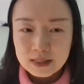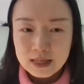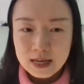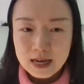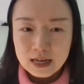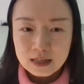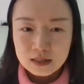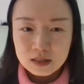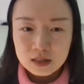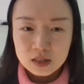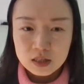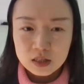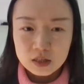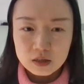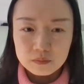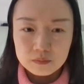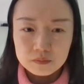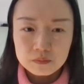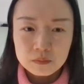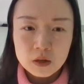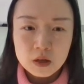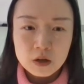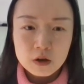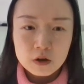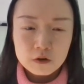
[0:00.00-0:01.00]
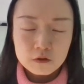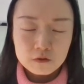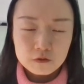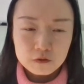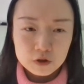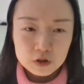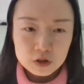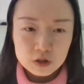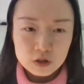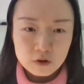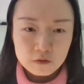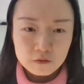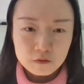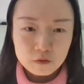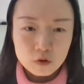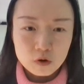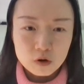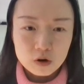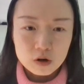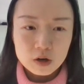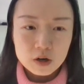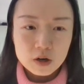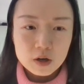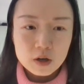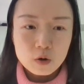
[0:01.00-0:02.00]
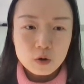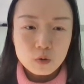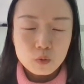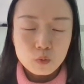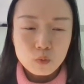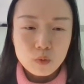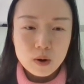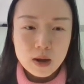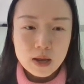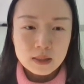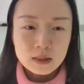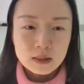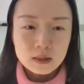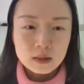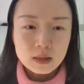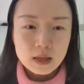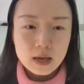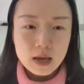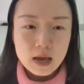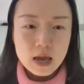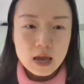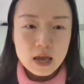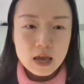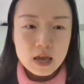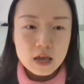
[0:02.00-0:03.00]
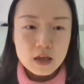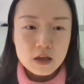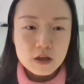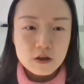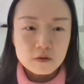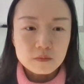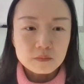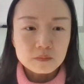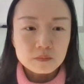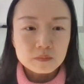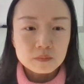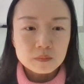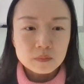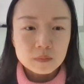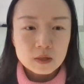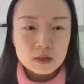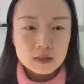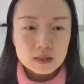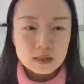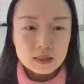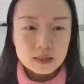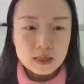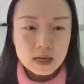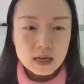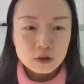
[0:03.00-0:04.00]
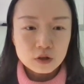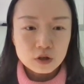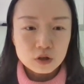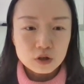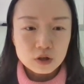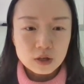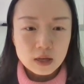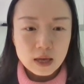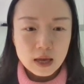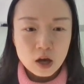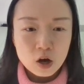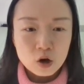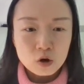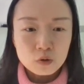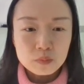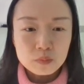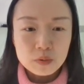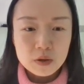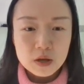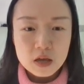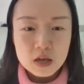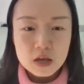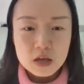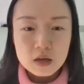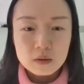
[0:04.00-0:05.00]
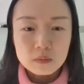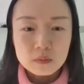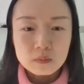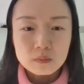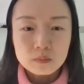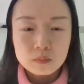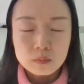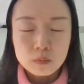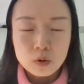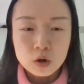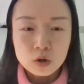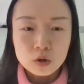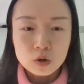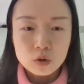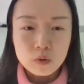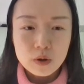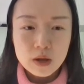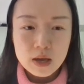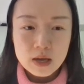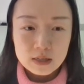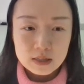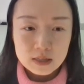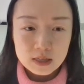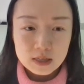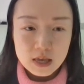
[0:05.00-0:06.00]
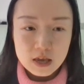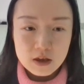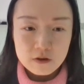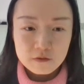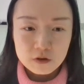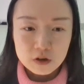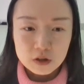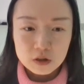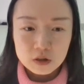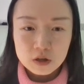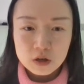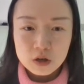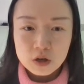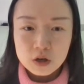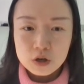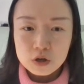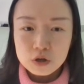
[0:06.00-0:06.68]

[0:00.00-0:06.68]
that, first of all, when a standard LP model is given,